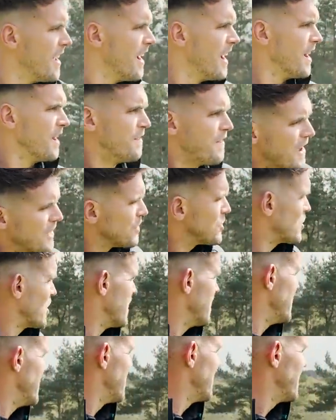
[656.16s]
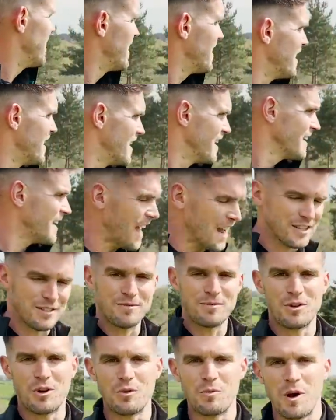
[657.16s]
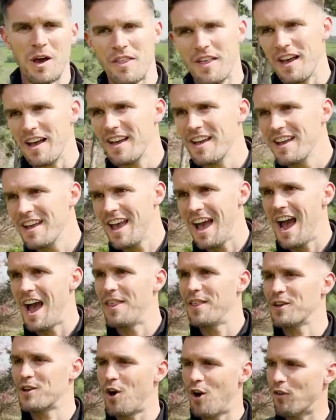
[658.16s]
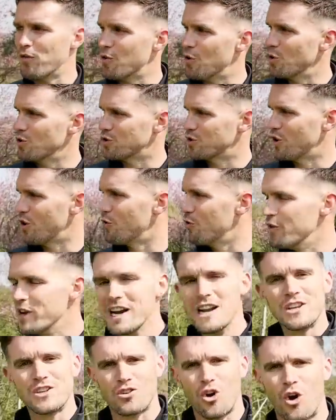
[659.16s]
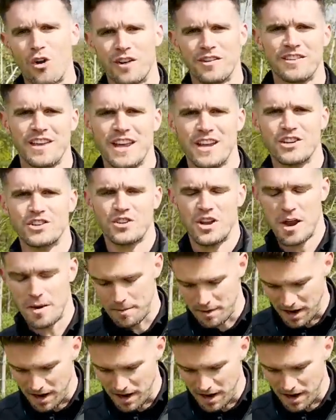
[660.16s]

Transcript: and eventually getting some good weather, and the golf courses are really starting to take shape